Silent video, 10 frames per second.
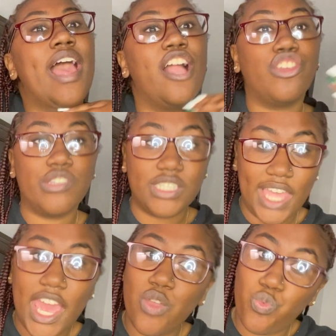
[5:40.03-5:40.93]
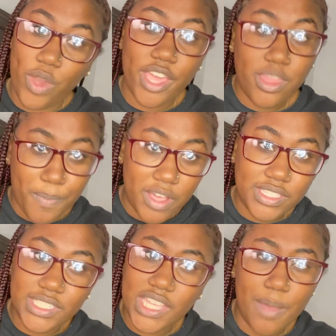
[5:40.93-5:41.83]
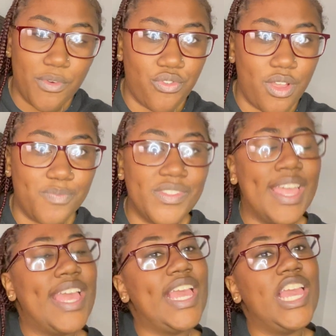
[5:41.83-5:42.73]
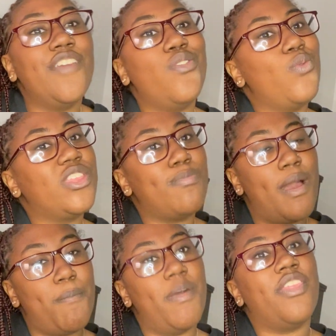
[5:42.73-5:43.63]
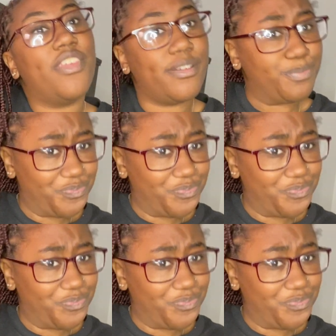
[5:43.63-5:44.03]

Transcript: understand where the person is coming from. Even with my mother